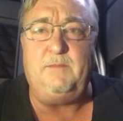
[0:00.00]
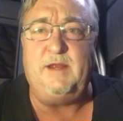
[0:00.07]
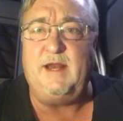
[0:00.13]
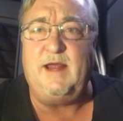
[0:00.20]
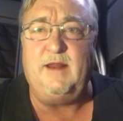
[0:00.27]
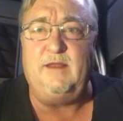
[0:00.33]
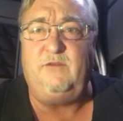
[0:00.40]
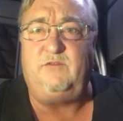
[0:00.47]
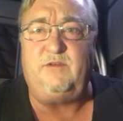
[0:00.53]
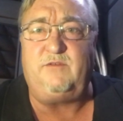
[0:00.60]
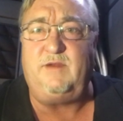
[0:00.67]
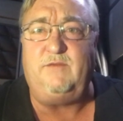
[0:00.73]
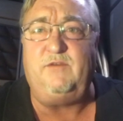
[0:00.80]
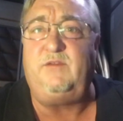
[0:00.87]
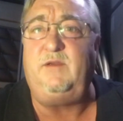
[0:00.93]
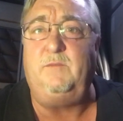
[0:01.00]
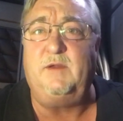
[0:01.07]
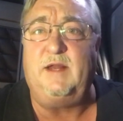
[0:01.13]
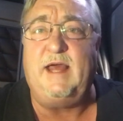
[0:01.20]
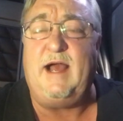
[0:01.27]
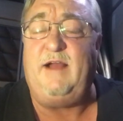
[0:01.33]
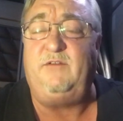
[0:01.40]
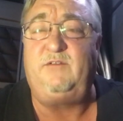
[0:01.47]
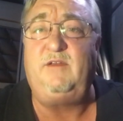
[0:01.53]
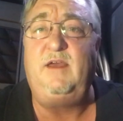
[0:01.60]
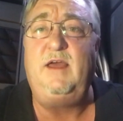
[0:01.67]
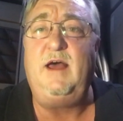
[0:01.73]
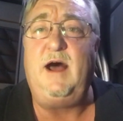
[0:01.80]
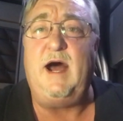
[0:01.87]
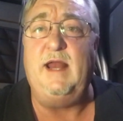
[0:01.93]
McNallys just never seemed to last.
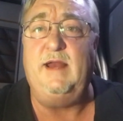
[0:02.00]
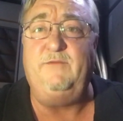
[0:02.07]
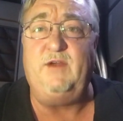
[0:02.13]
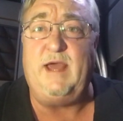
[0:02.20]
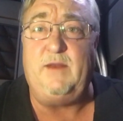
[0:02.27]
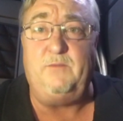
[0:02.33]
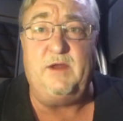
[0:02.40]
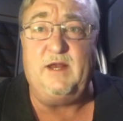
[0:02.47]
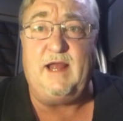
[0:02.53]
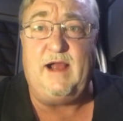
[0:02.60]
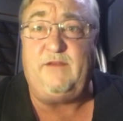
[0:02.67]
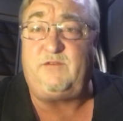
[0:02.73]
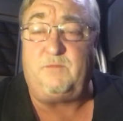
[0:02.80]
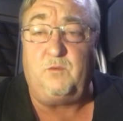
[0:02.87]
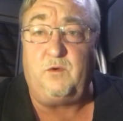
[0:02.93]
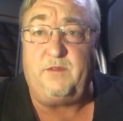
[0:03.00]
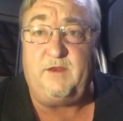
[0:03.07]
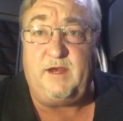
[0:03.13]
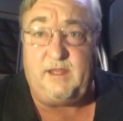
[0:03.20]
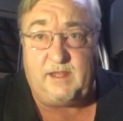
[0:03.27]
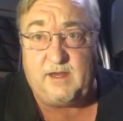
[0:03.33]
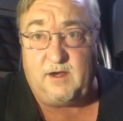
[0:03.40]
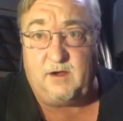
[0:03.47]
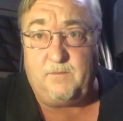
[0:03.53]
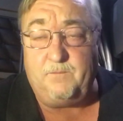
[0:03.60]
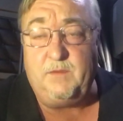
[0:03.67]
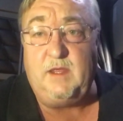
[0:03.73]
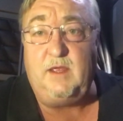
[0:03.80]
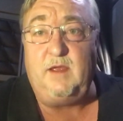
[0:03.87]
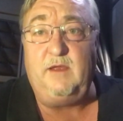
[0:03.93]
I never had one last more than a year.
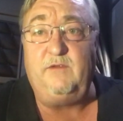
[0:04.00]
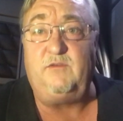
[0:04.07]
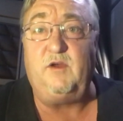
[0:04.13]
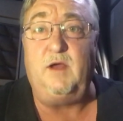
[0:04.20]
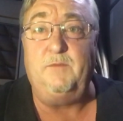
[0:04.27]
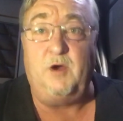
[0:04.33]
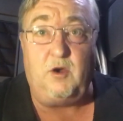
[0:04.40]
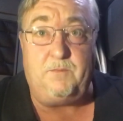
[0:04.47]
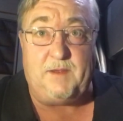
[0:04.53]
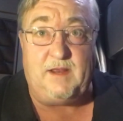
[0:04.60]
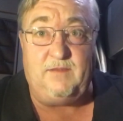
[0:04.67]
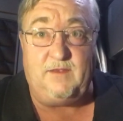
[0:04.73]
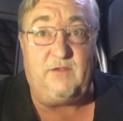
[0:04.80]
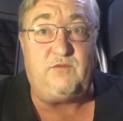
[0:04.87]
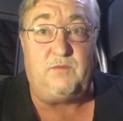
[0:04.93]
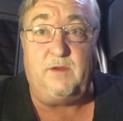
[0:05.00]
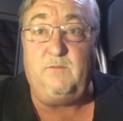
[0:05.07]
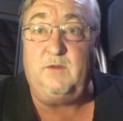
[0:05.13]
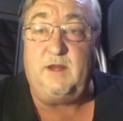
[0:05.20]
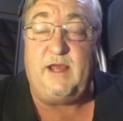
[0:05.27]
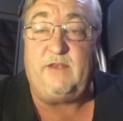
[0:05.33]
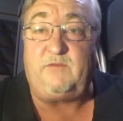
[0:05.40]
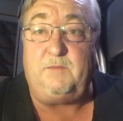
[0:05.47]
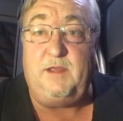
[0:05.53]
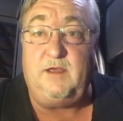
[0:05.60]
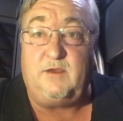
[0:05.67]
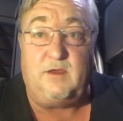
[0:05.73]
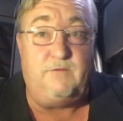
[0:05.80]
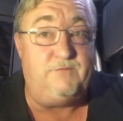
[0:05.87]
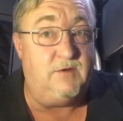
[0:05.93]
So I'm hoping this one will last me a
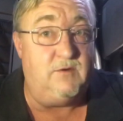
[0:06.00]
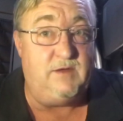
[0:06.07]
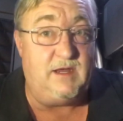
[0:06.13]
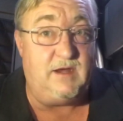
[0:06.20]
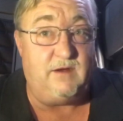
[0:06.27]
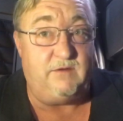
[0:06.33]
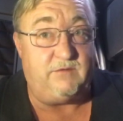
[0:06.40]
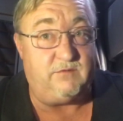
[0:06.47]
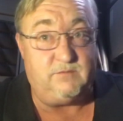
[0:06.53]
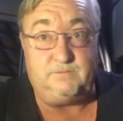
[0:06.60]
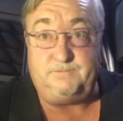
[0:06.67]
good few years.